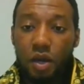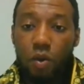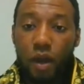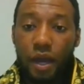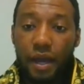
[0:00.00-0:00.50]

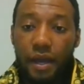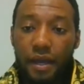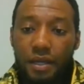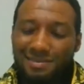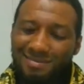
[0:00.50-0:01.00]

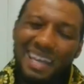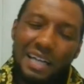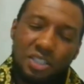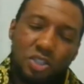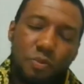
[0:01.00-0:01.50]
where,
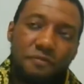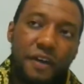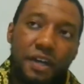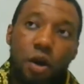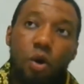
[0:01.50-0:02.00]
actually, to be
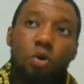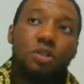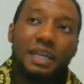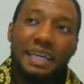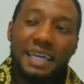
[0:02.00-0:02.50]
fair, no,
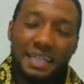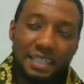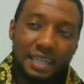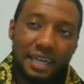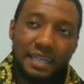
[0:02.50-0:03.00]
he had to
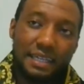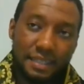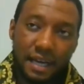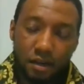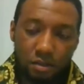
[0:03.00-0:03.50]
get
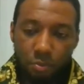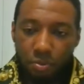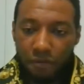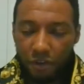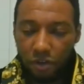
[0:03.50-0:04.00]
kicked out. The
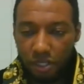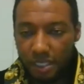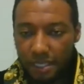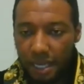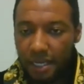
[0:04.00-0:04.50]
boyfriend got
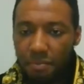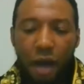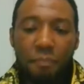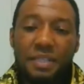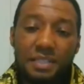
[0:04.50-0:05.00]
kicked out. Now. But
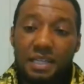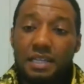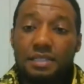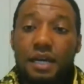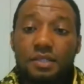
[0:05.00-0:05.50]
I've been to
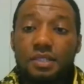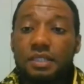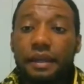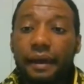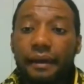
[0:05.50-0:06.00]
tenants' houses
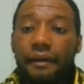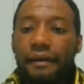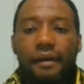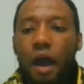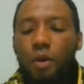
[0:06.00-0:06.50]
and that.
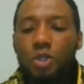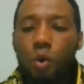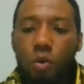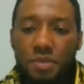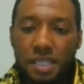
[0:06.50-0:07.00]
I went to a
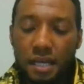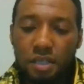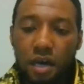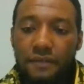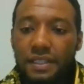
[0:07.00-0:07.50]
woman's house
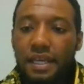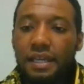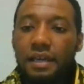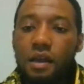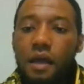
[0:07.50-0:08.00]
the other
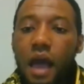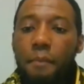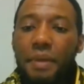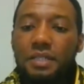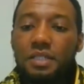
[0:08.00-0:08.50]
day,
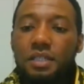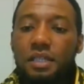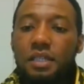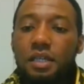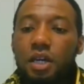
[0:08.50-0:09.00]
and
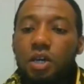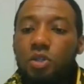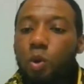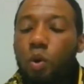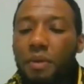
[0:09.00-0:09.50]
basically,
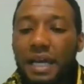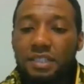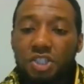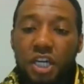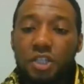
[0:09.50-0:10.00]
the woman had
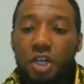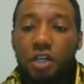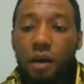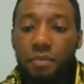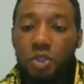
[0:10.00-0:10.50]
to change her
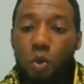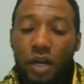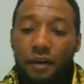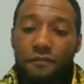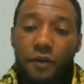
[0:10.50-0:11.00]
number. So when
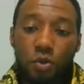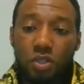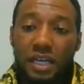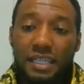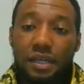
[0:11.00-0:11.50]
I phoned
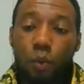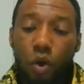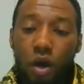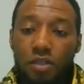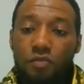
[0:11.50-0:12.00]
her, it didn't
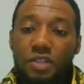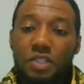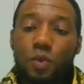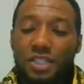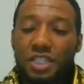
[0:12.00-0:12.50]
work. The
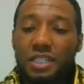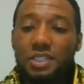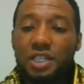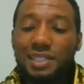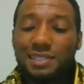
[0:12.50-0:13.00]
reason why she had to
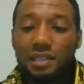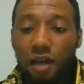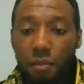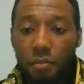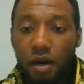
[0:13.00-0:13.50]
change the
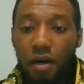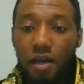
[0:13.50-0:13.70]
number